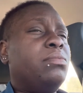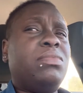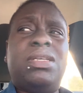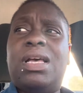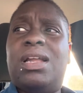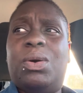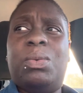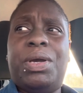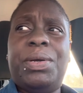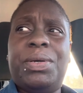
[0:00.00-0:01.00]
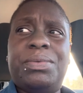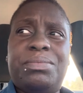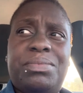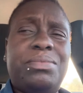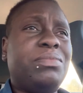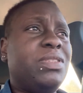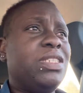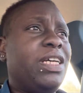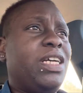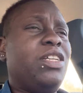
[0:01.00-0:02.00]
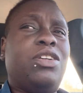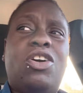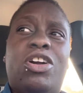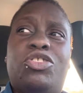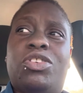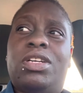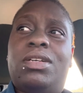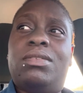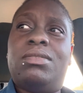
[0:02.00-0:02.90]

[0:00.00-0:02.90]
It's kind of weird. Mm-hmm. It's like a car truck.